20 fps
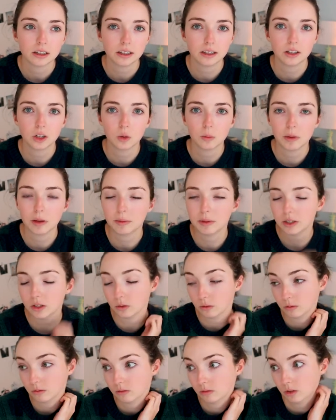you know,
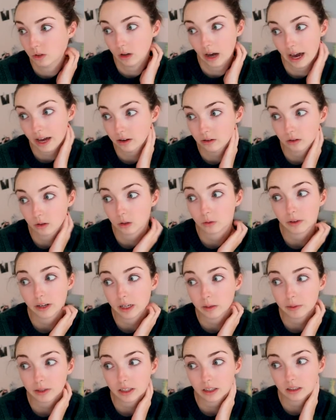maybe you, I don't know if
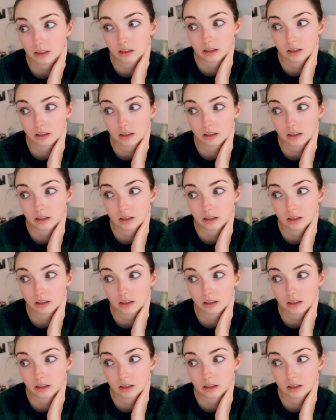anybody